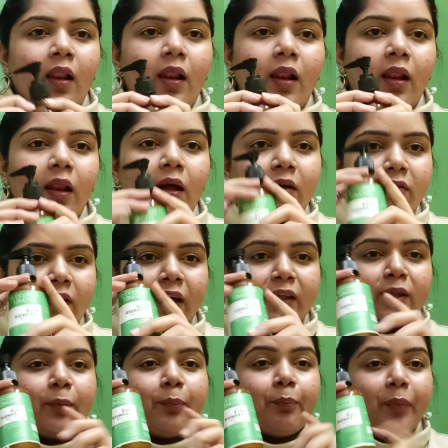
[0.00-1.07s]
love
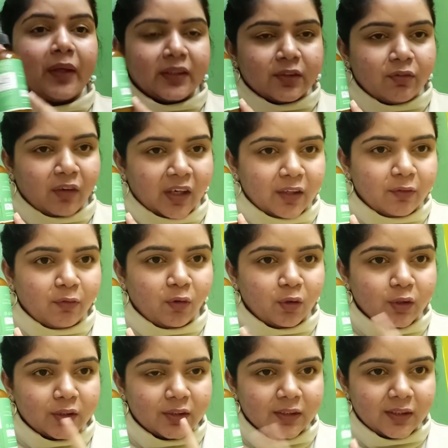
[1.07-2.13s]
and the best find for
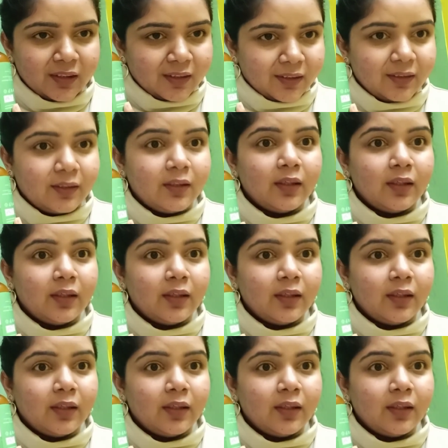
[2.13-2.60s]
this year.